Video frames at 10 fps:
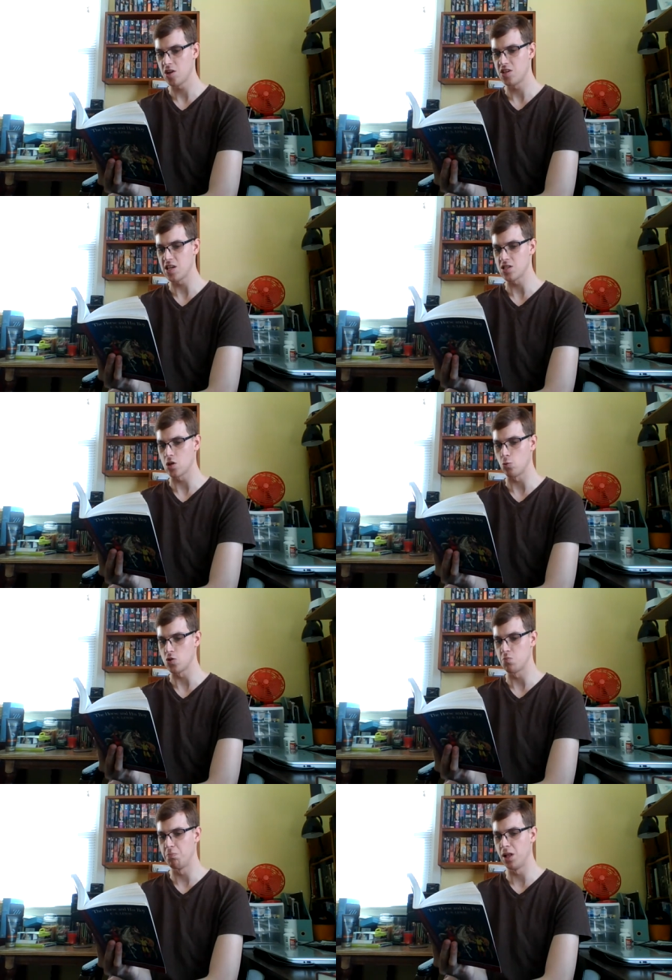desert
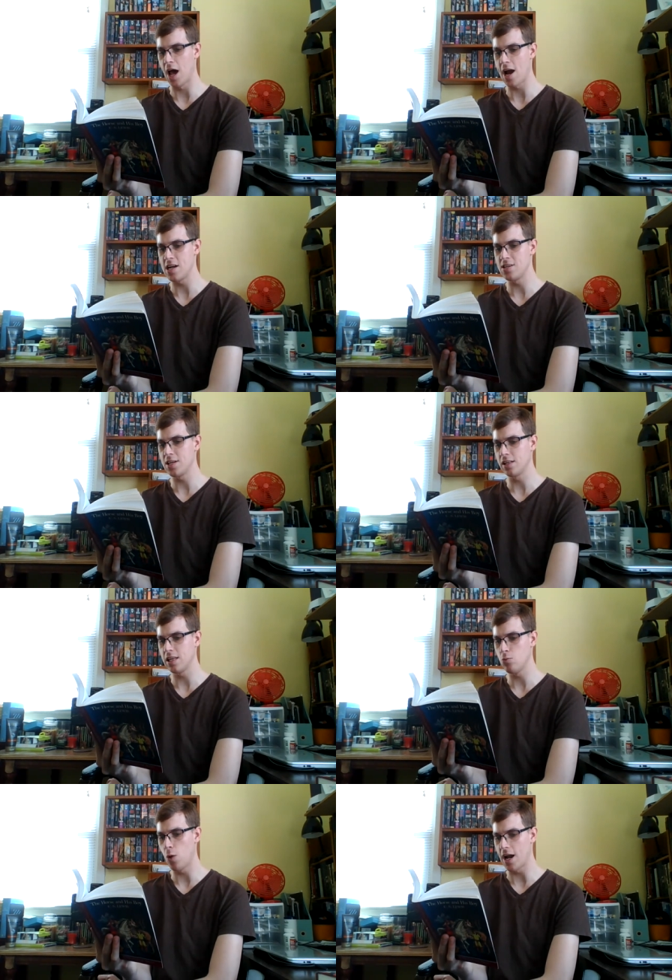was
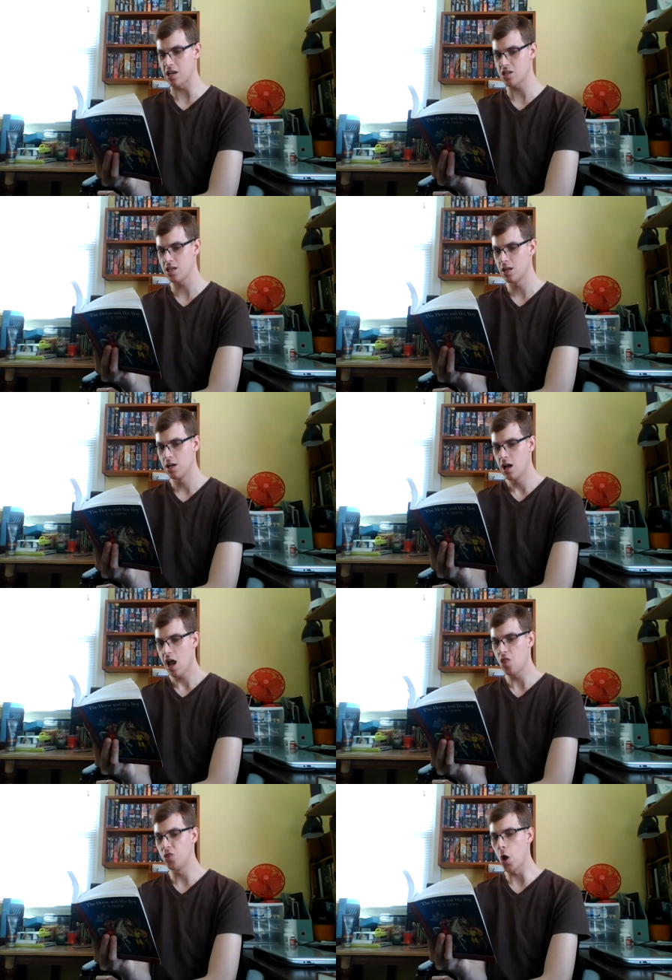blindingly white,
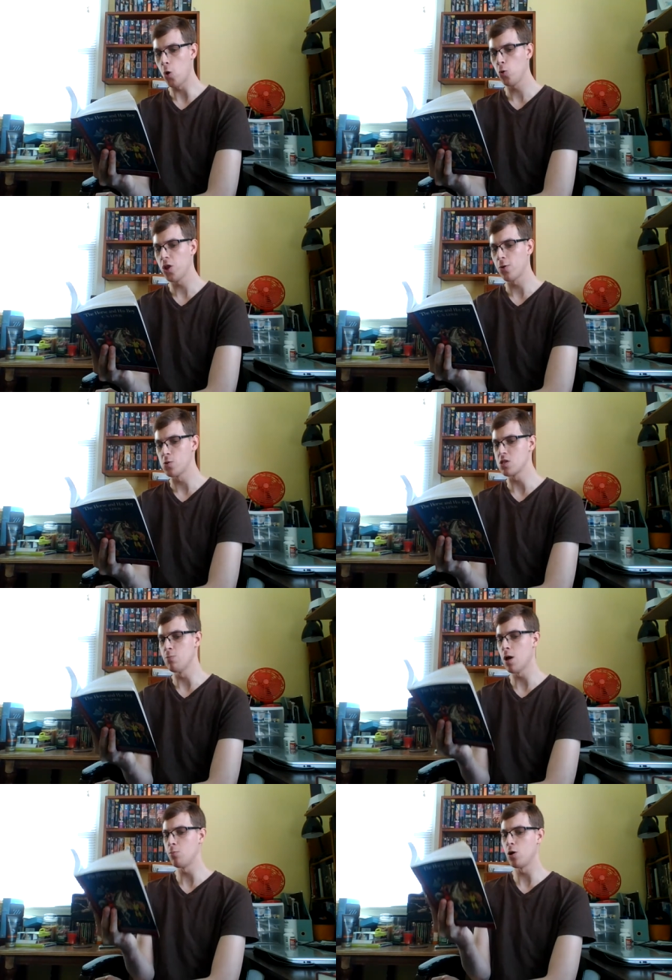and though there was a
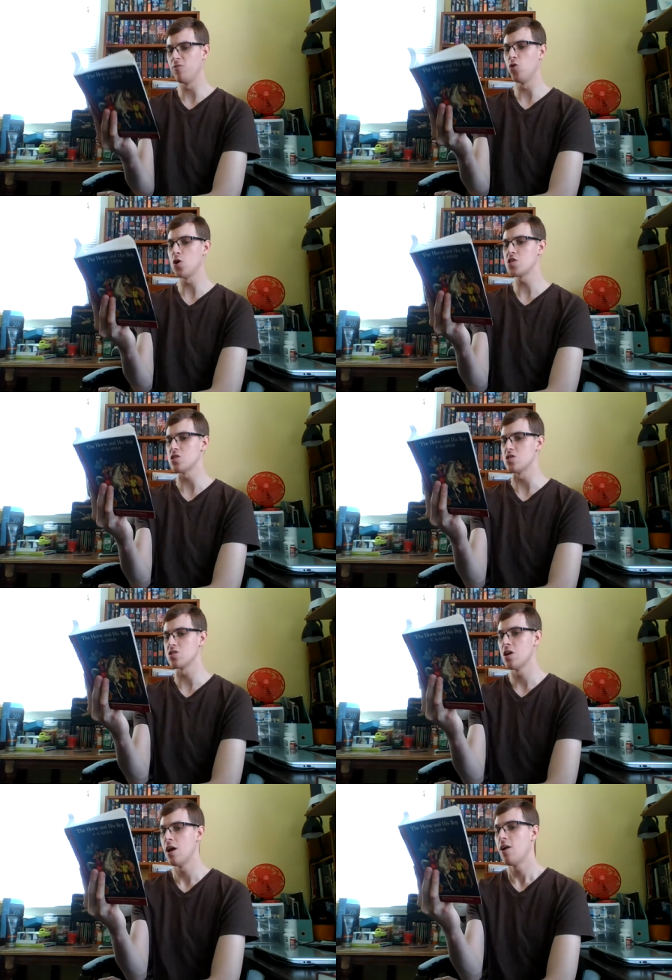murmur of
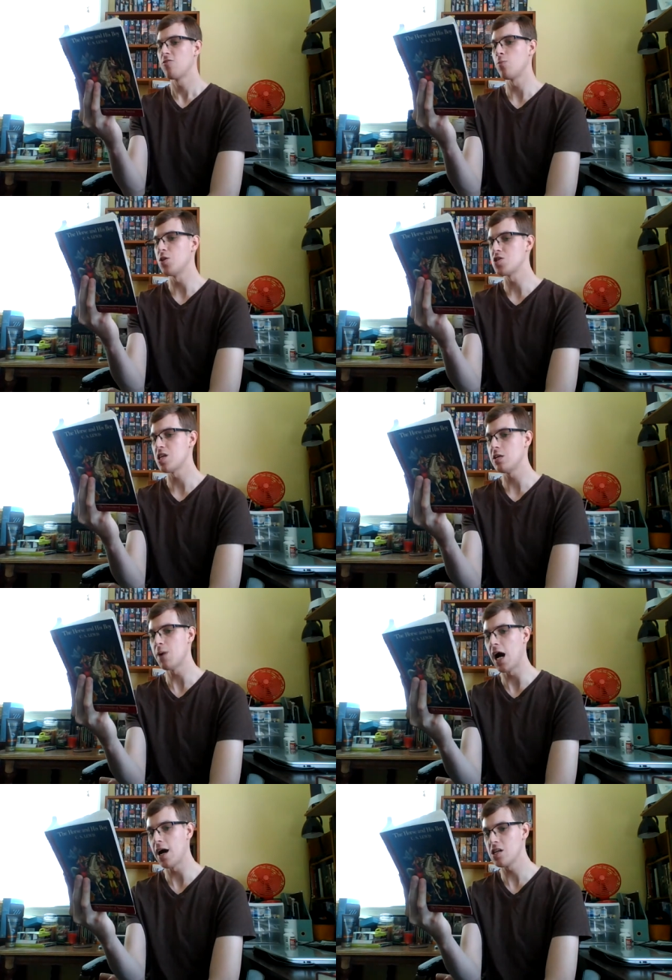voices from the city
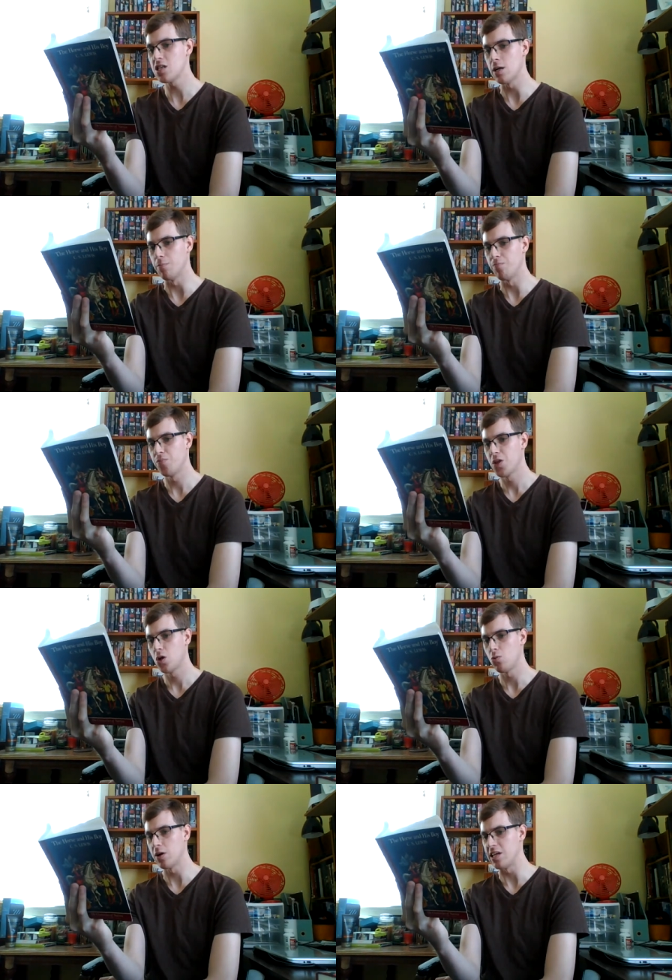behind him,
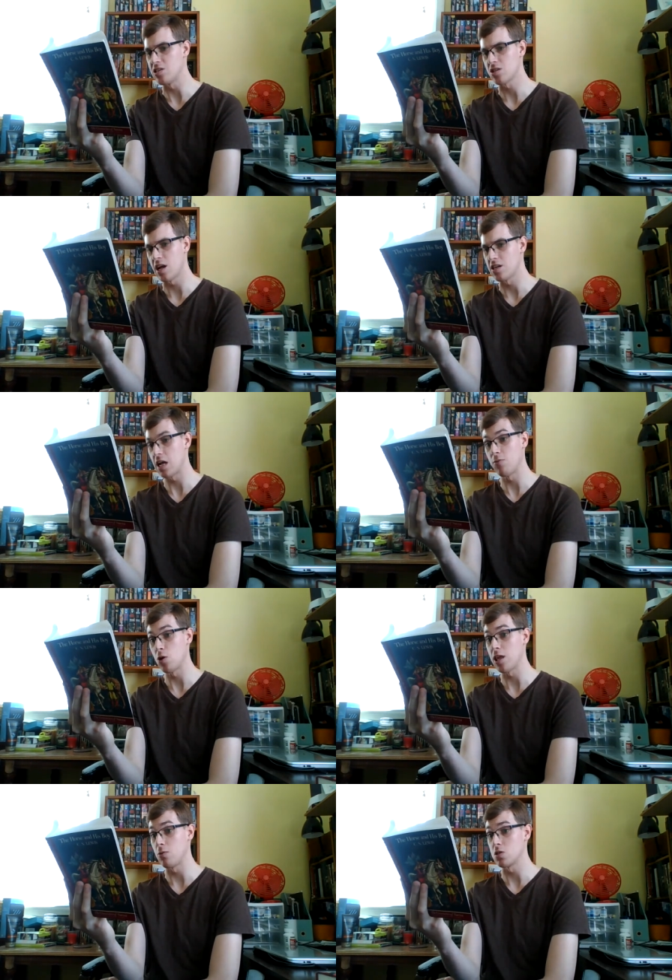where he sat,
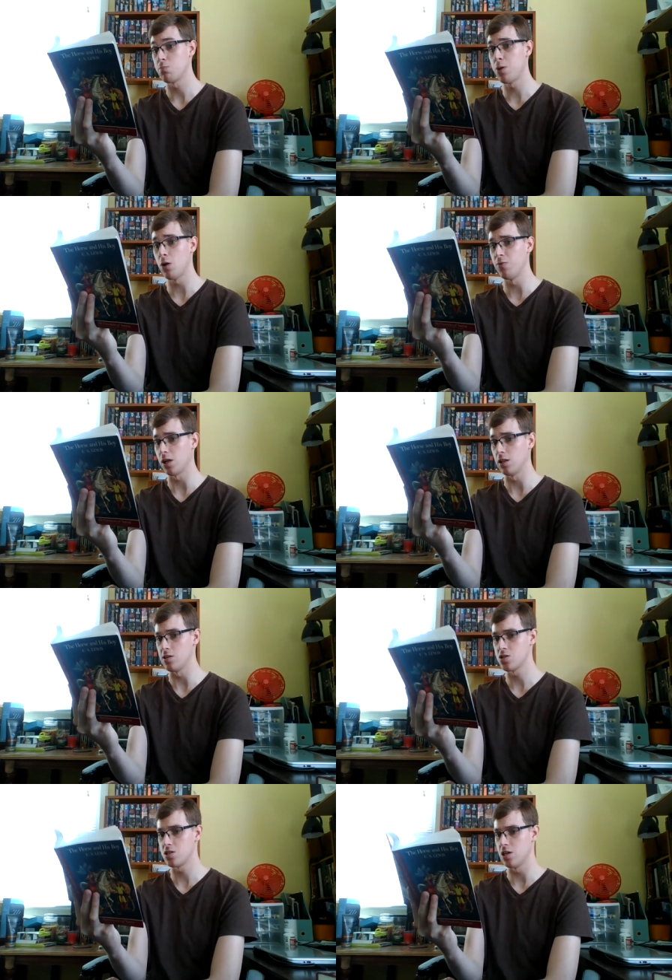everything was perfectly
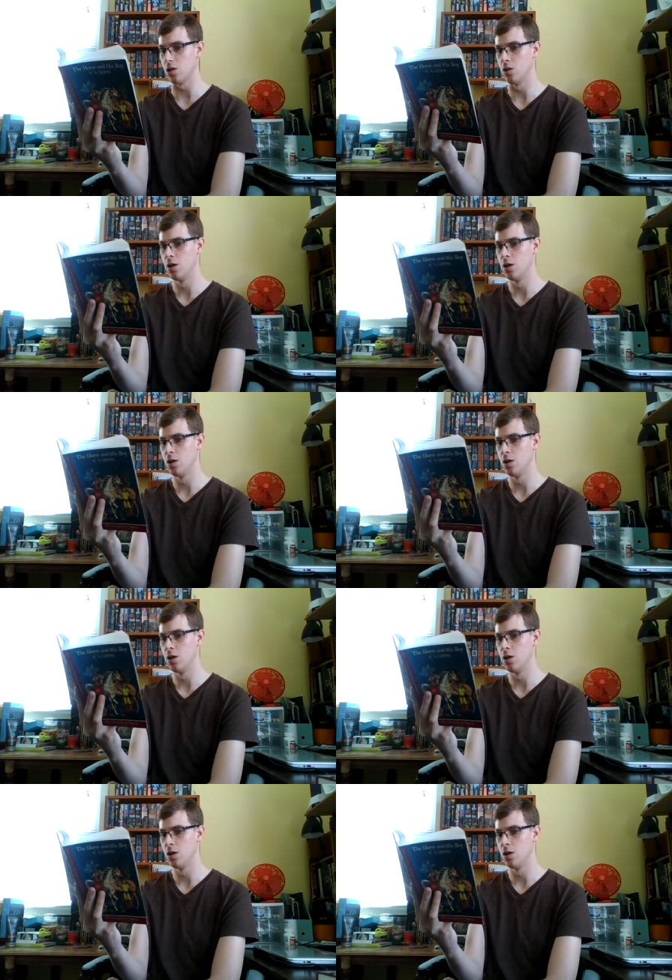still.